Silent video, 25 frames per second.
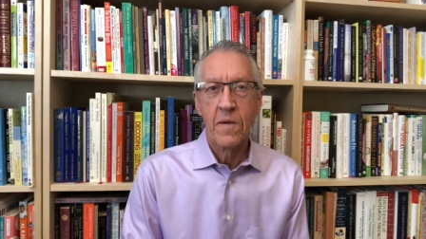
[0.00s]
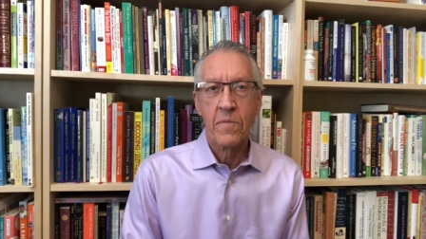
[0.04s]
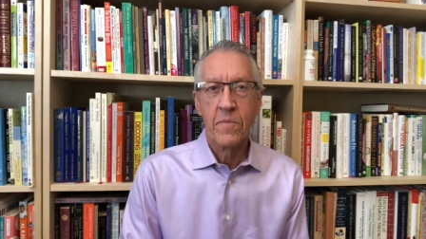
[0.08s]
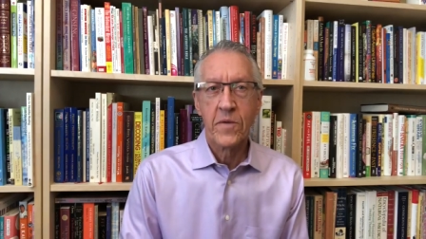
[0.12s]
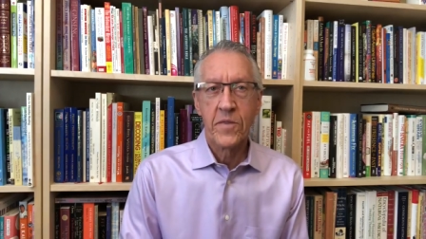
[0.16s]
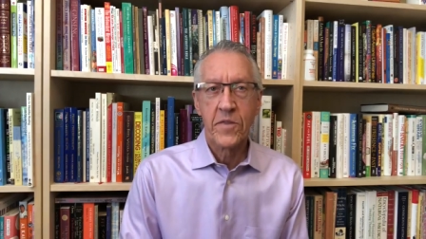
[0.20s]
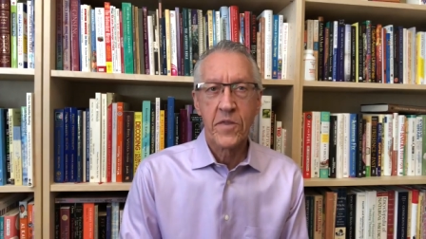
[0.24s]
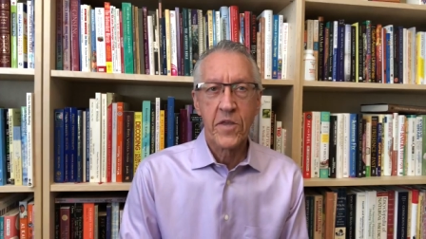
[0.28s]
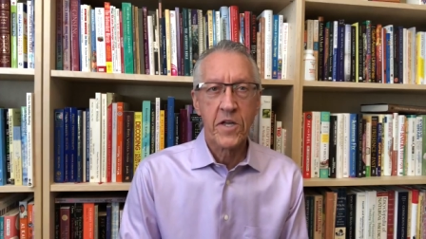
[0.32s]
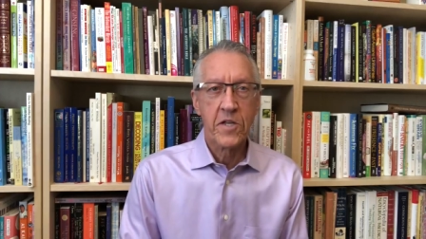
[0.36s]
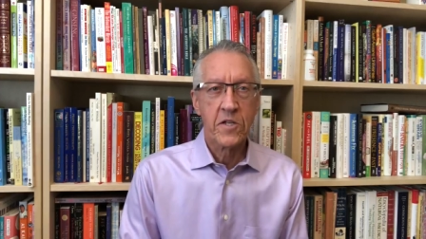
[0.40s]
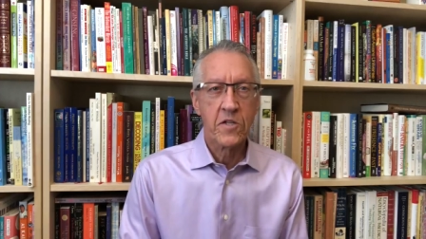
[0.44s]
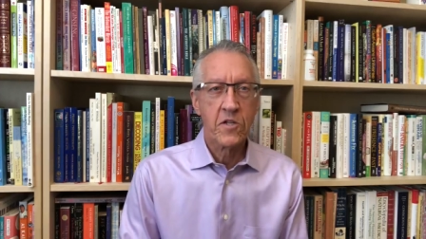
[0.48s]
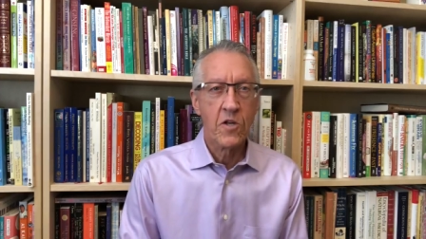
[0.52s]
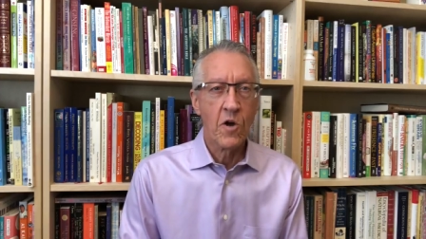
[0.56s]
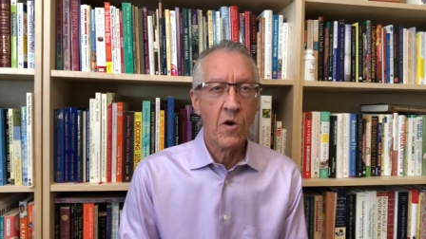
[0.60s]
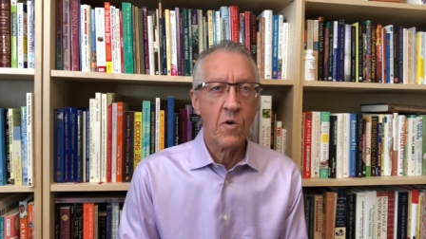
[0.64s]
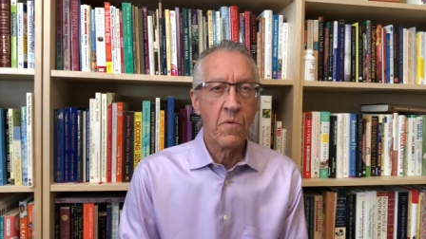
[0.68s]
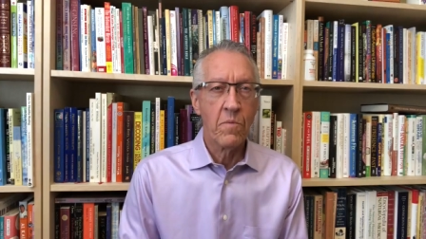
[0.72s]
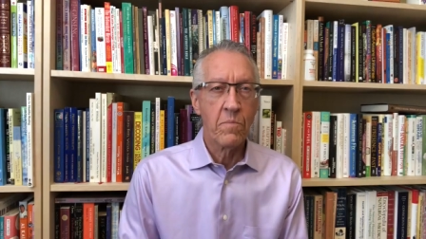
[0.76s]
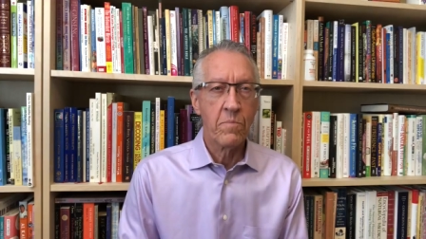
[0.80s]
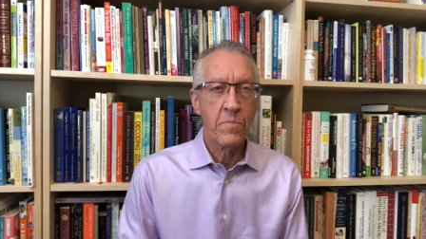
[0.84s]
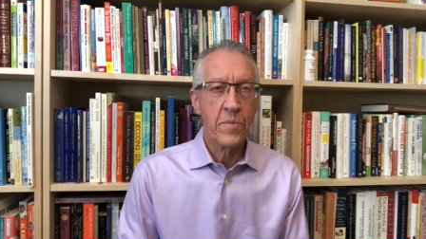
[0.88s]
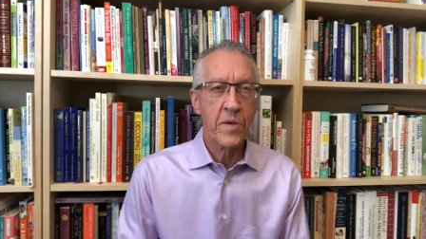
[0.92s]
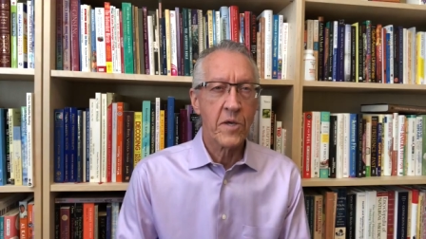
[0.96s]
but they
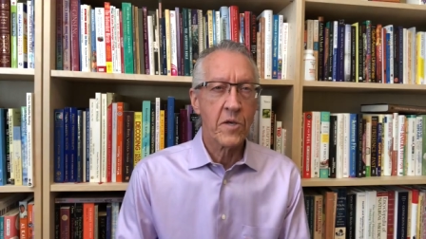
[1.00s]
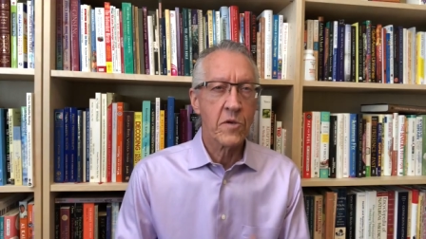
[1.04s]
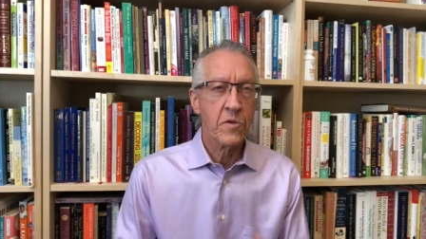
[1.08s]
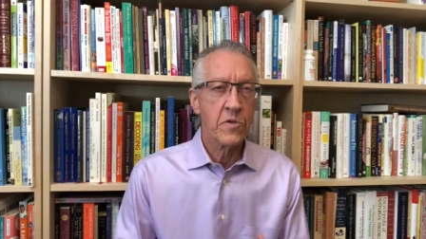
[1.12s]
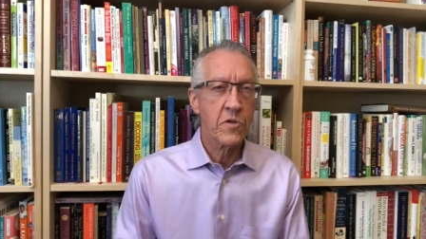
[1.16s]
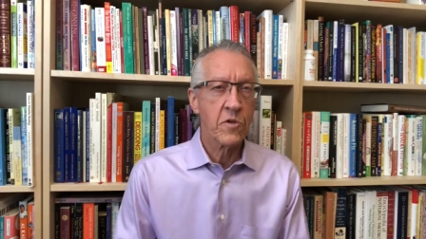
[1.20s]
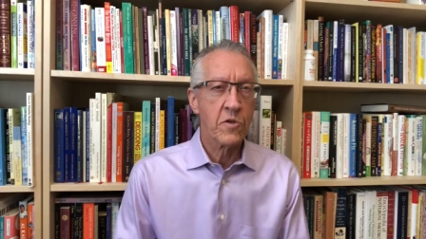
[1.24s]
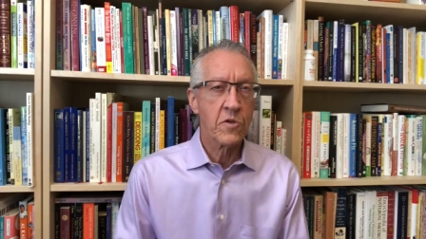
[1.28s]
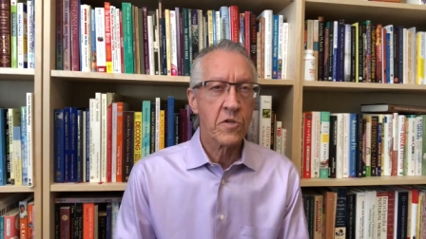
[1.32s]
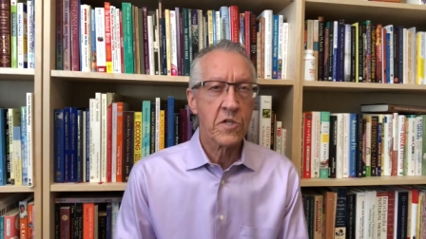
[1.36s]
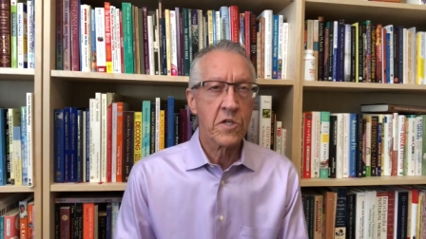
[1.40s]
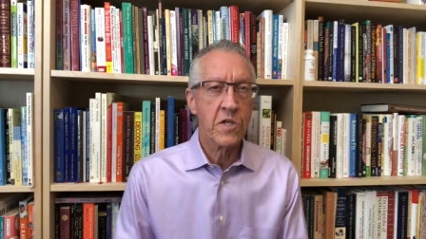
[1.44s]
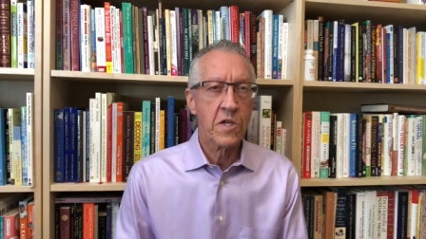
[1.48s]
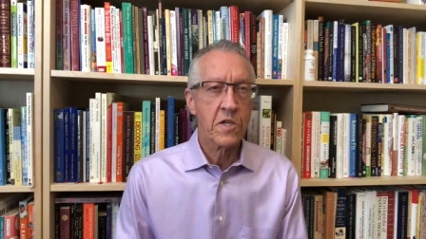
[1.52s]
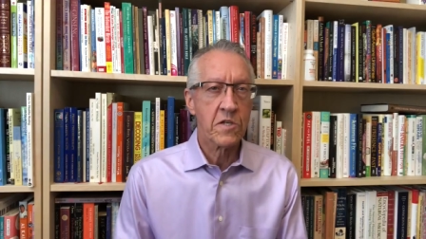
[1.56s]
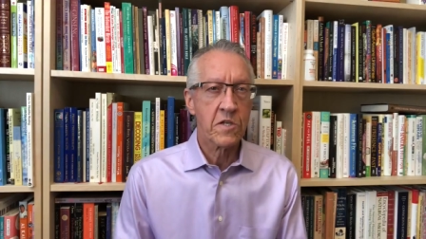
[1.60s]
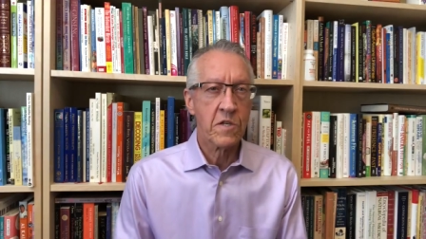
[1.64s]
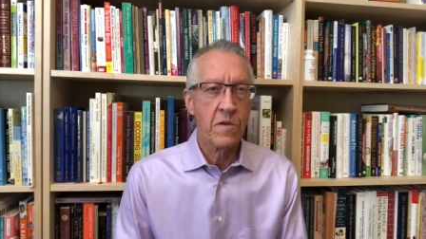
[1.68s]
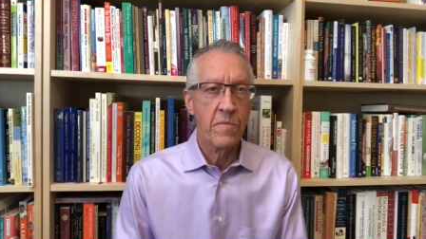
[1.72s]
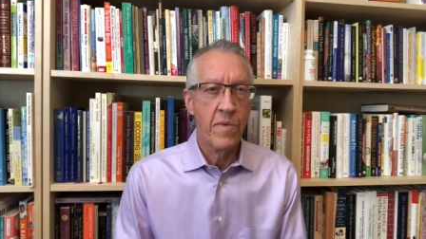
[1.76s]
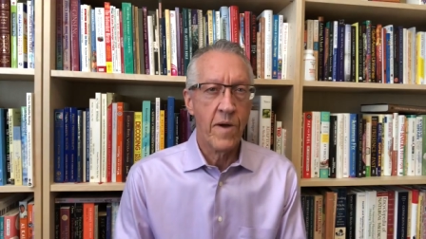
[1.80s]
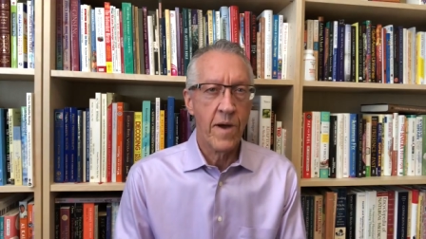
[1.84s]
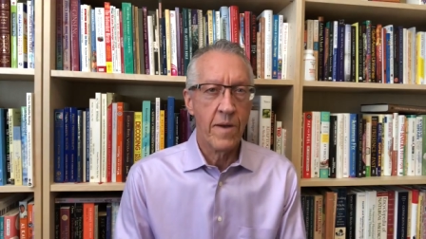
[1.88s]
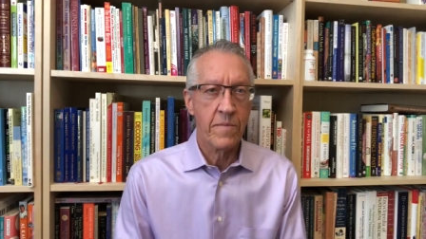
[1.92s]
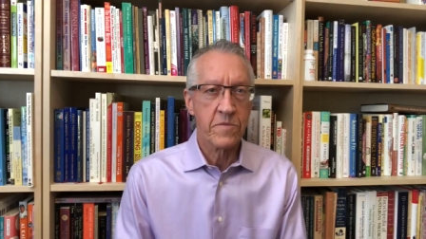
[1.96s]
don't build your
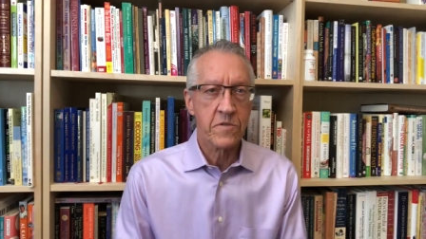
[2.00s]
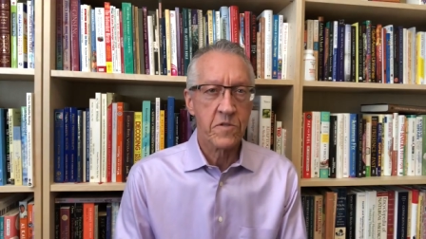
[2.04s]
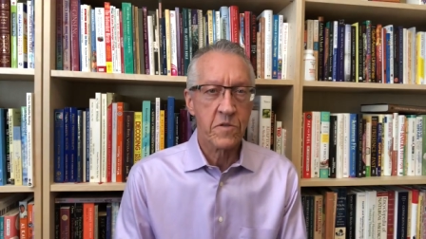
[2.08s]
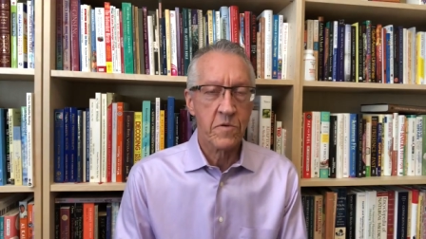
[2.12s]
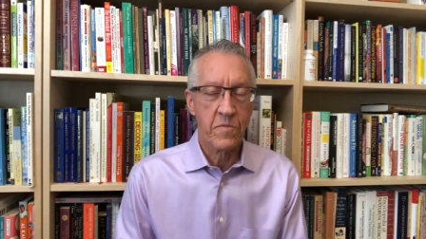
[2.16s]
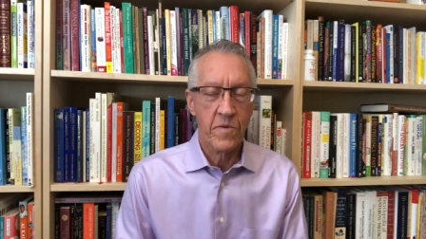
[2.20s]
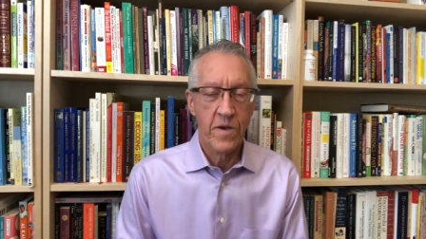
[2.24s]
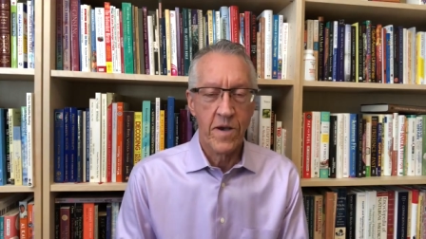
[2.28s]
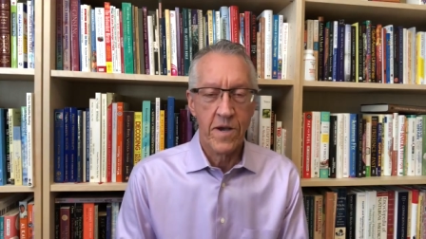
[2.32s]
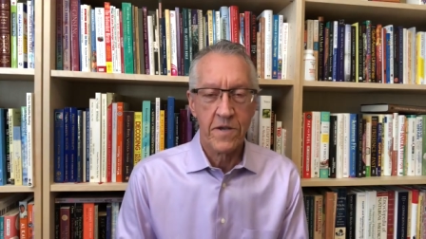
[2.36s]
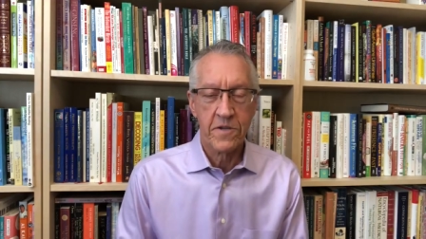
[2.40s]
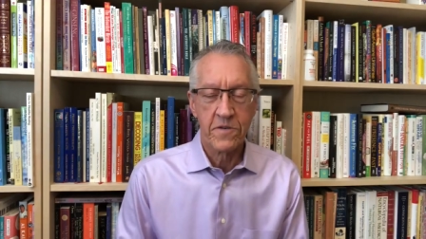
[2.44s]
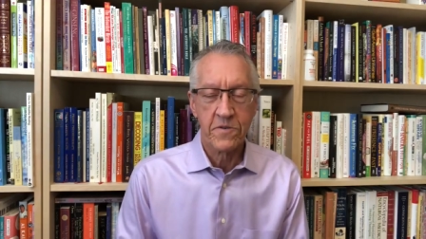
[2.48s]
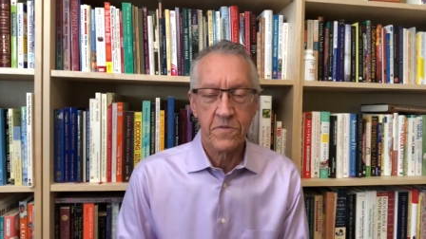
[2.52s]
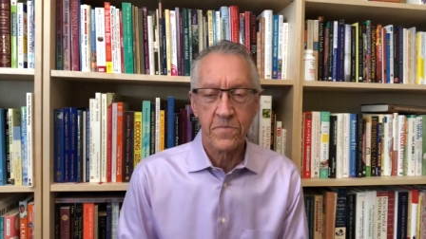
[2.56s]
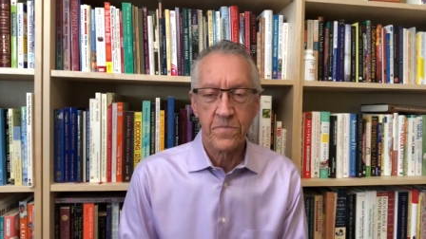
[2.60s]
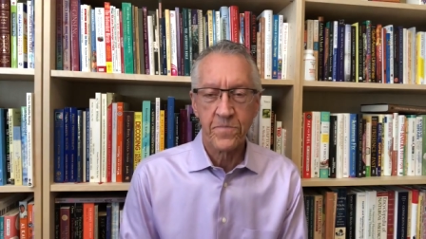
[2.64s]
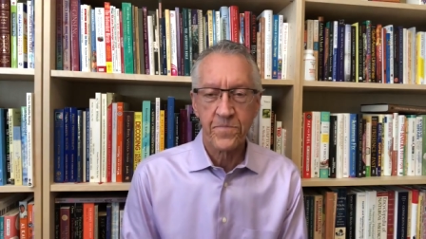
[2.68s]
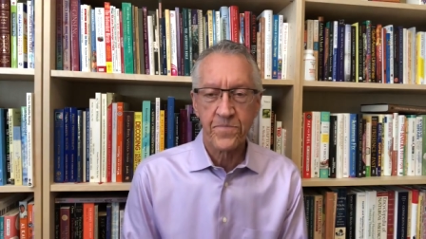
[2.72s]
system up so much.